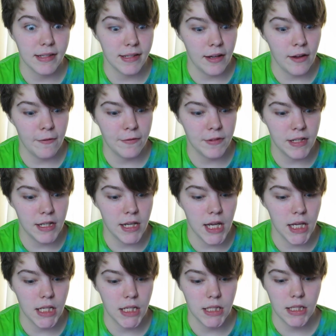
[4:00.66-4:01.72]
Safety
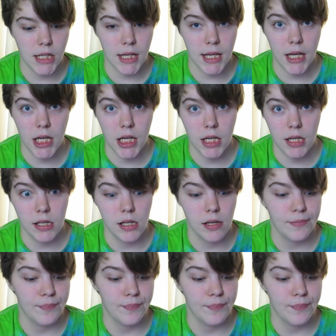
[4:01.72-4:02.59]
is key.